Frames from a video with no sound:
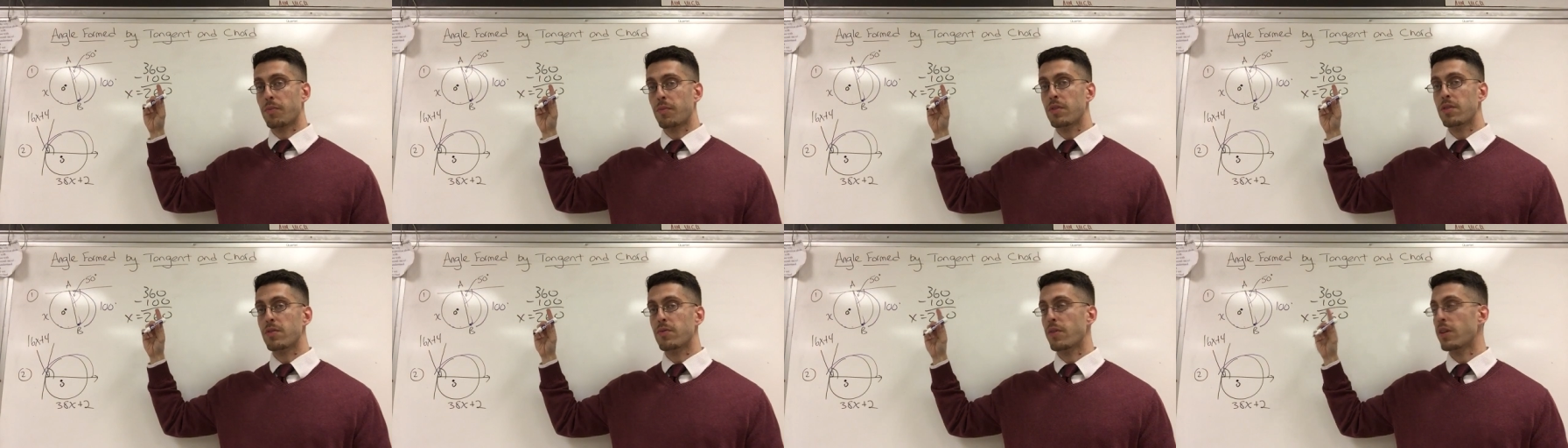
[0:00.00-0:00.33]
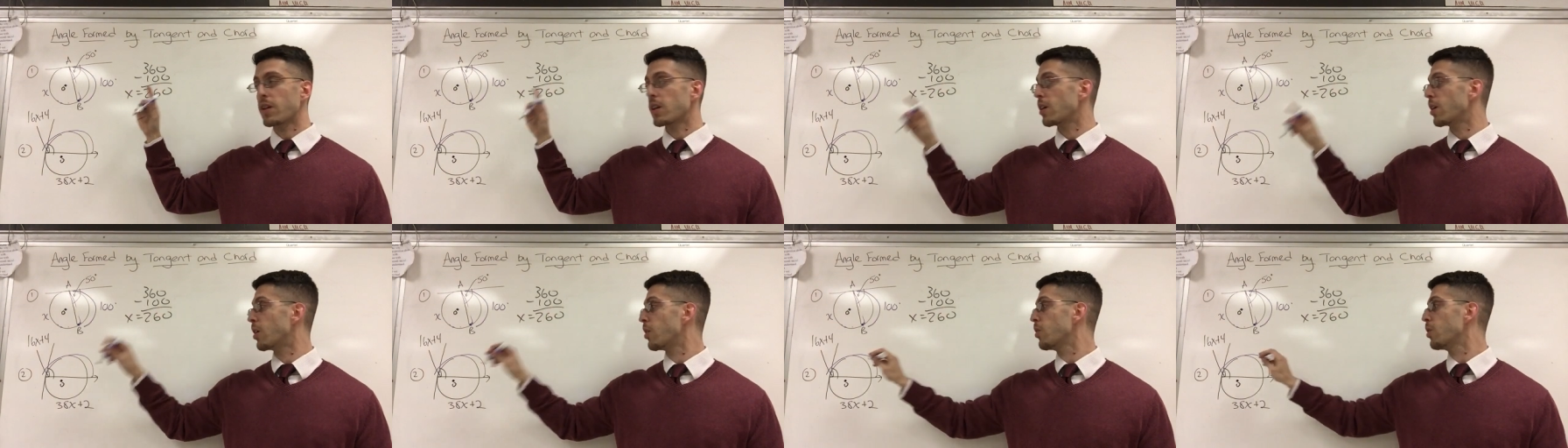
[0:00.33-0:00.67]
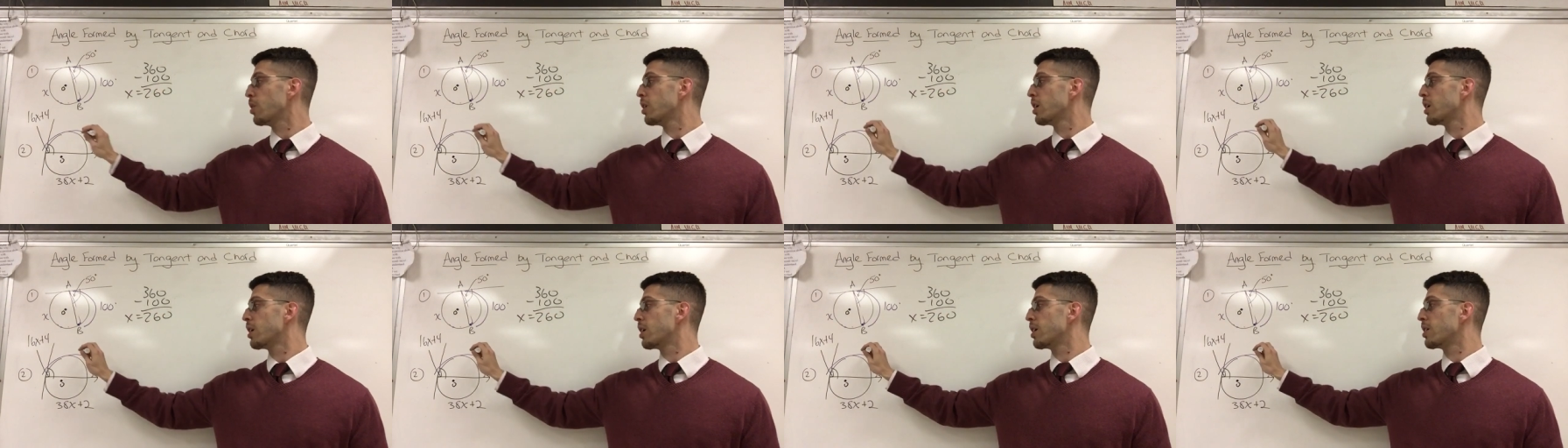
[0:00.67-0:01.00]
from this video,
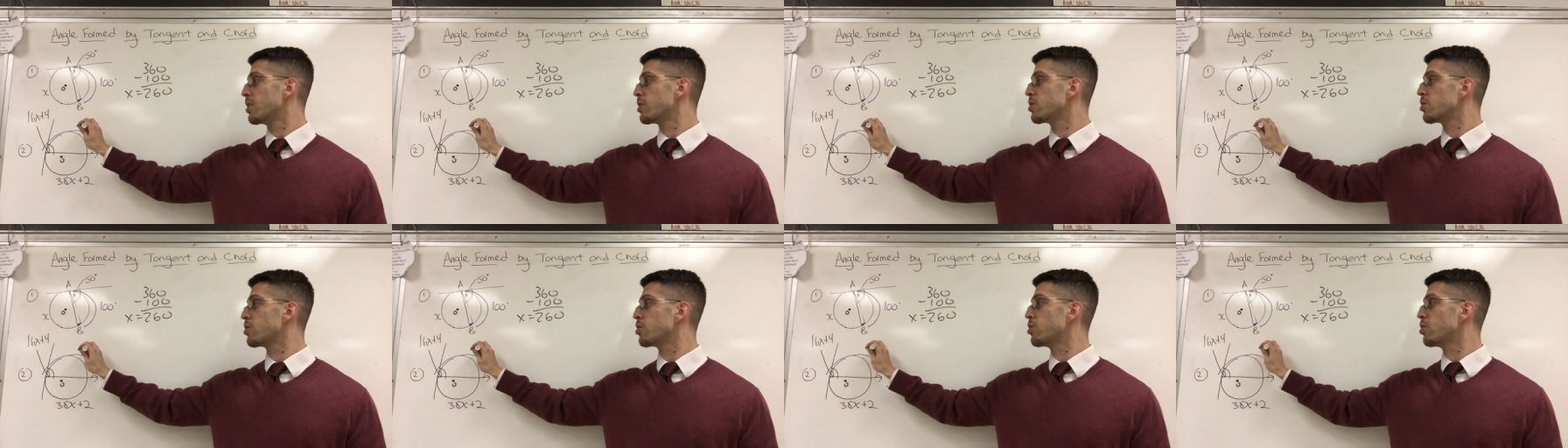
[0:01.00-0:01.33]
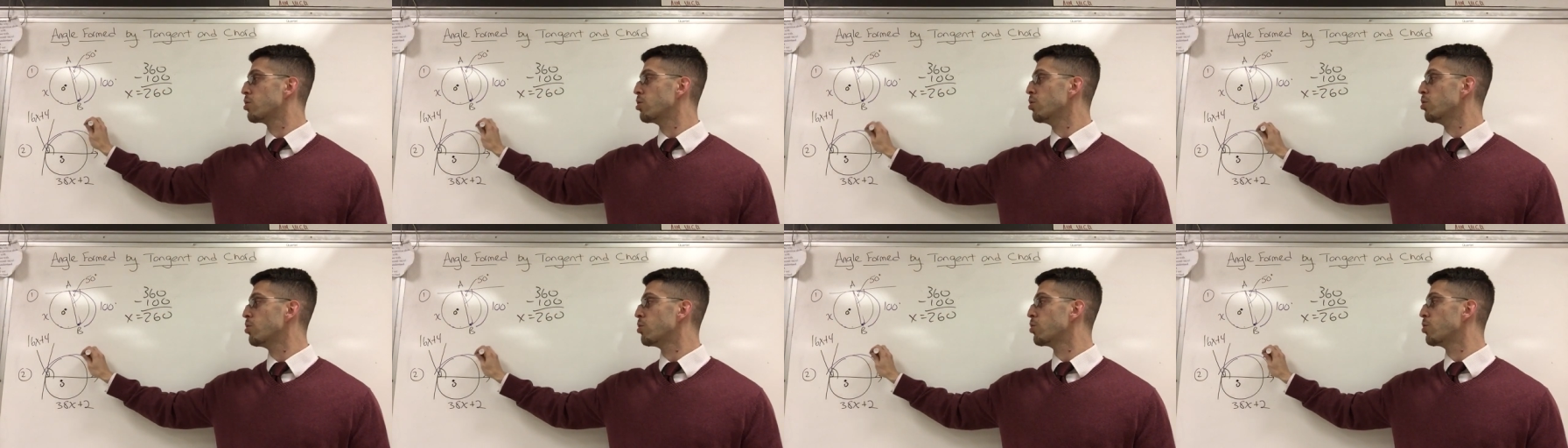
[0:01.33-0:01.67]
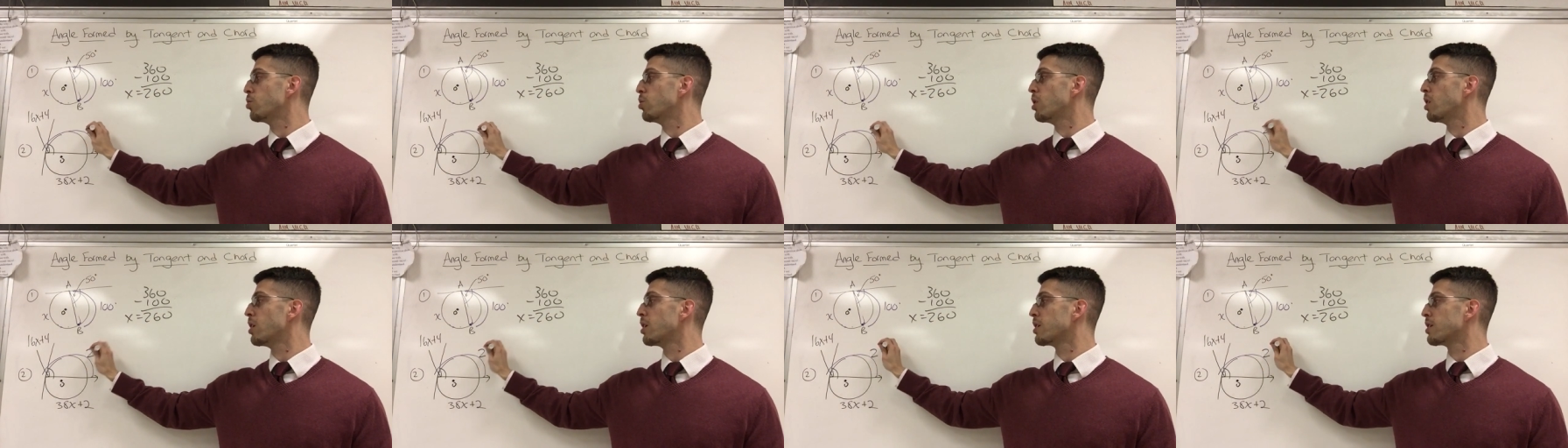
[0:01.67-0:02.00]
is
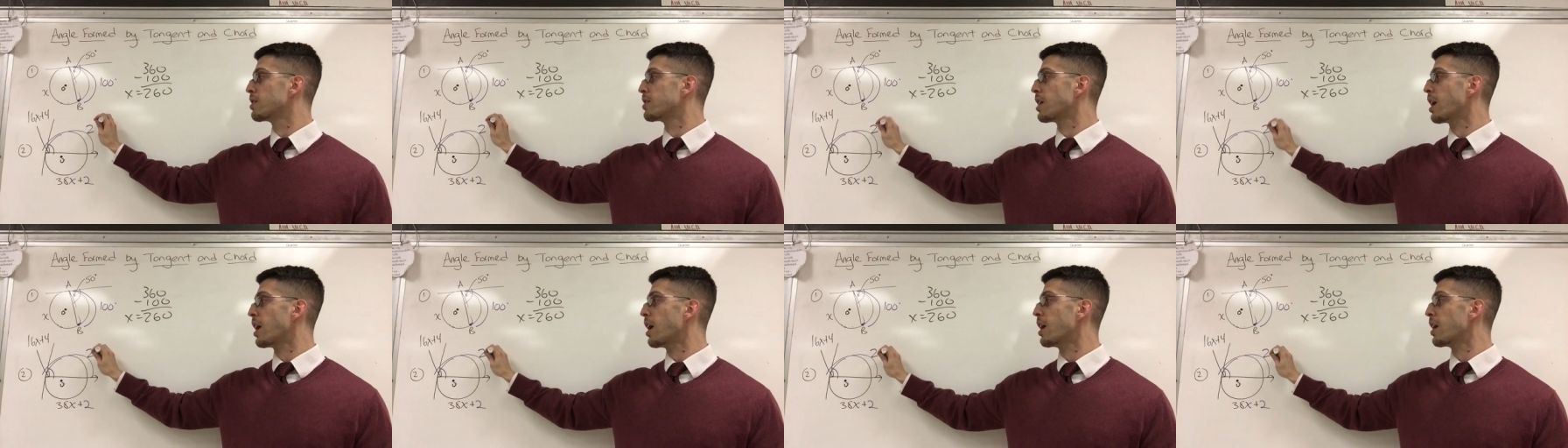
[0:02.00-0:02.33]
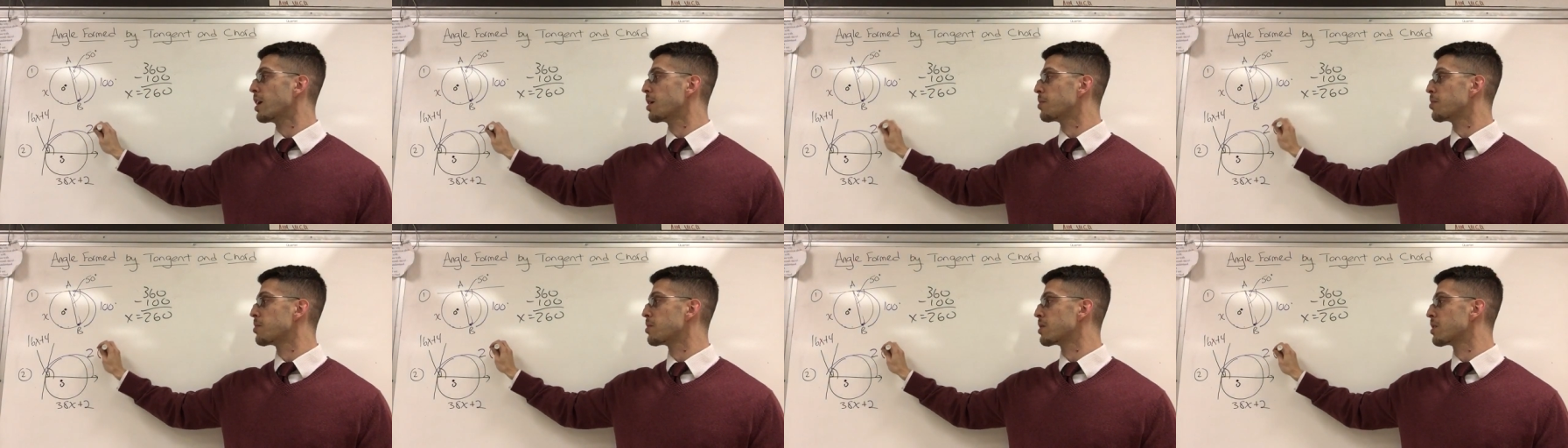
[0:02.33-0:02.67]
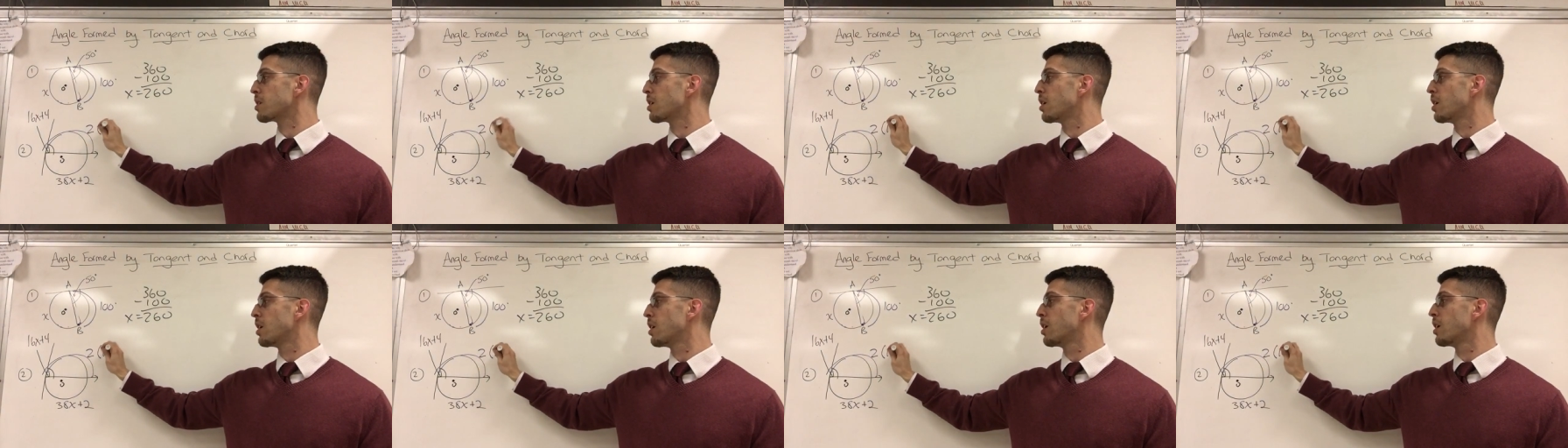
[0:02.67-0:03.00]
two times